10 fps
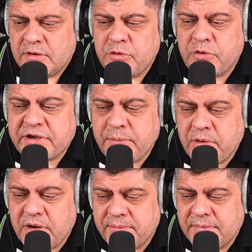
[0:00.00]
Yorkie
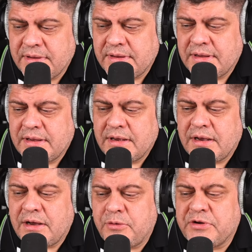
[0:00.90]
mom,
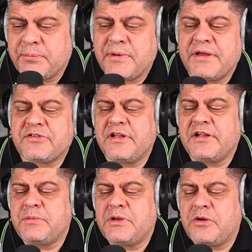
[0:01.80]
howdy. Please
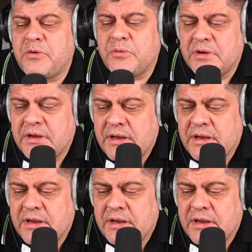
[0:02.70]
let me know.